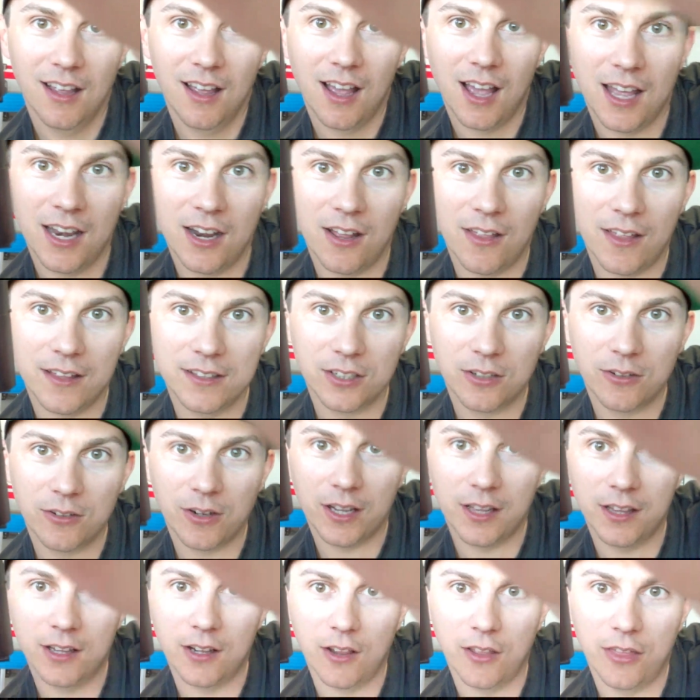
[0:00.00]
I know, that's a it's great
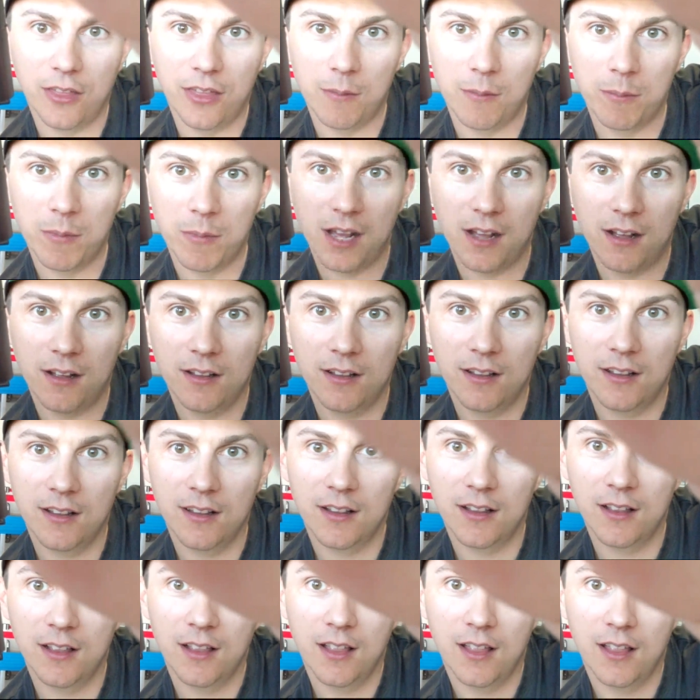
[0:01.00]
so little cute. thumbnail.
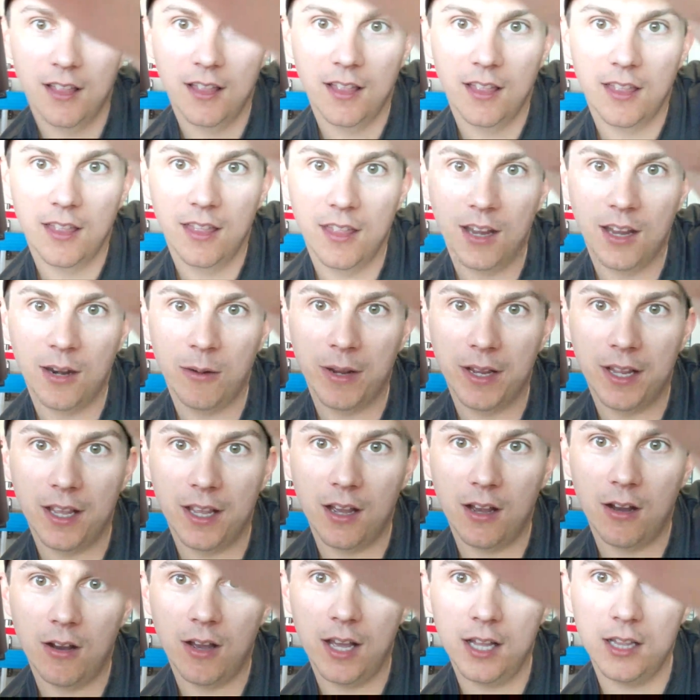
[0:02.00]
There we
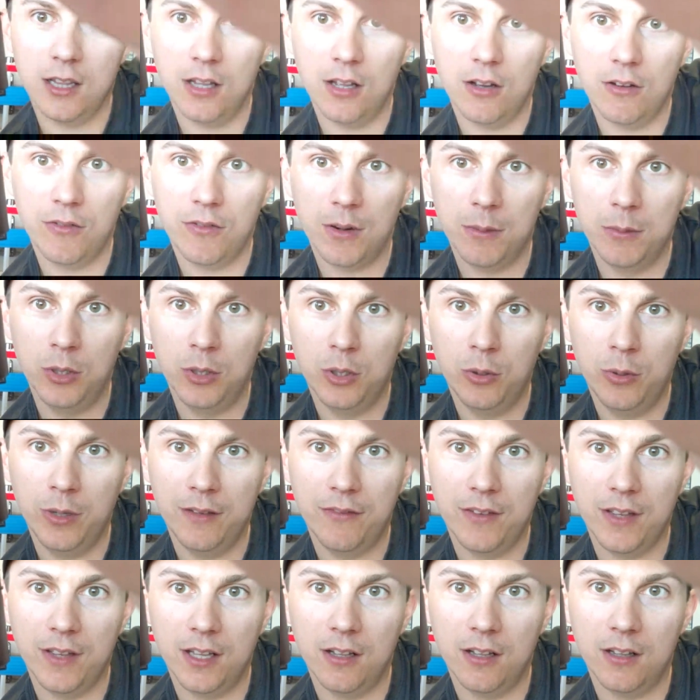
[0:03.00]
go. Hello from
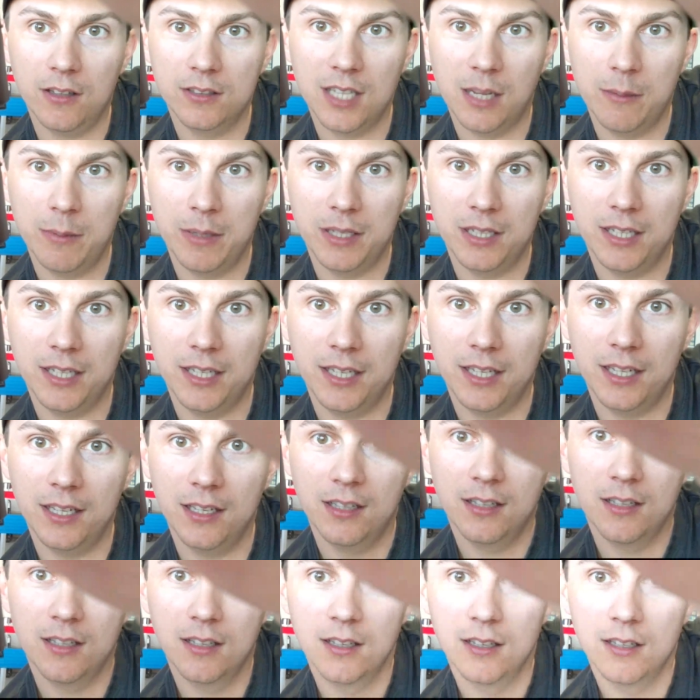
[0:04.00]
Louisville, Debbie Lee,
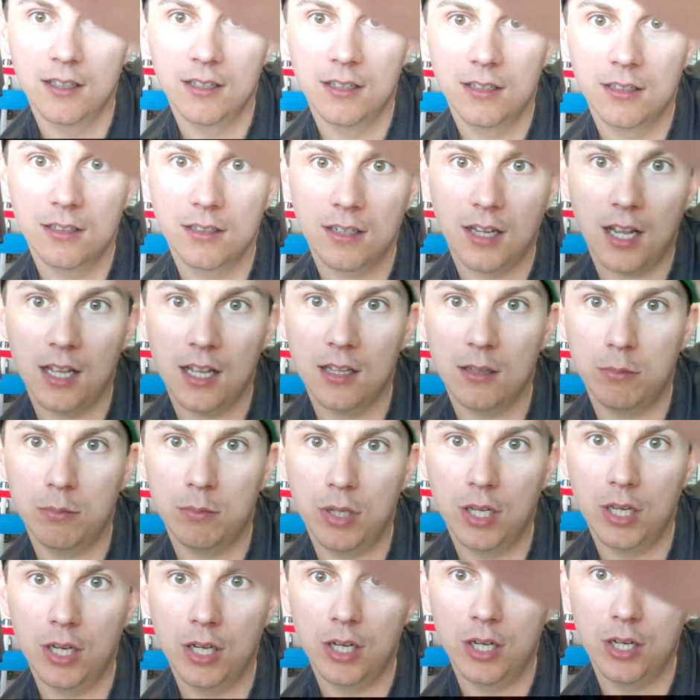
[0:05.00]
Tyler
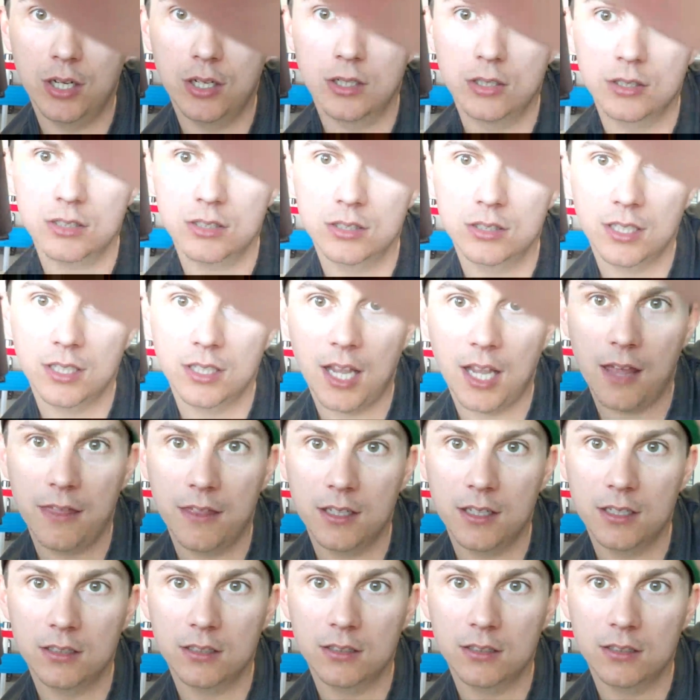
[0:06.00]
Plays, Kathy.